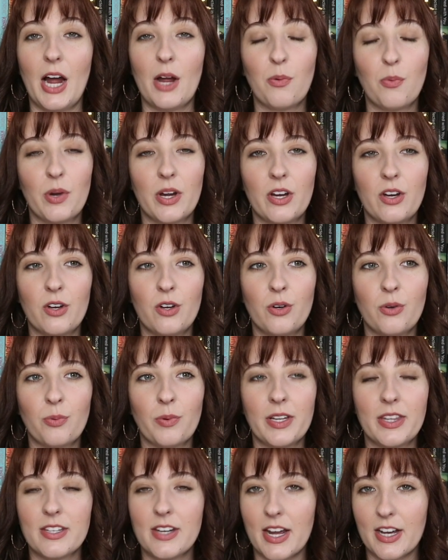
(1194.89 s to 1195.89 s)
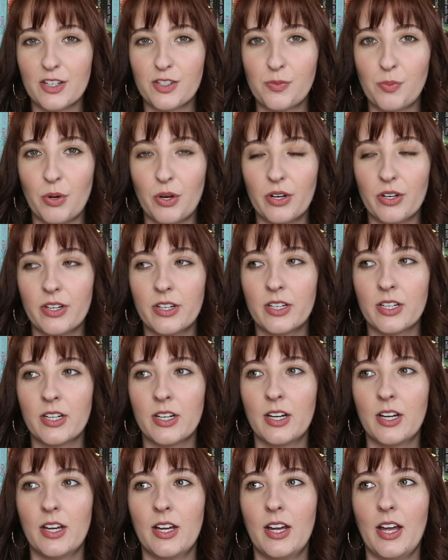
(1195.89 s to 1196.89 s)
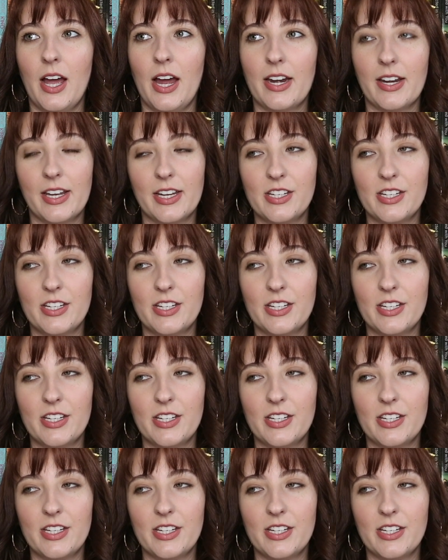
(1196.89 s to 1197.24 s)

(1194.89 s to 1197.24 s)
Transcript: I will read the next book and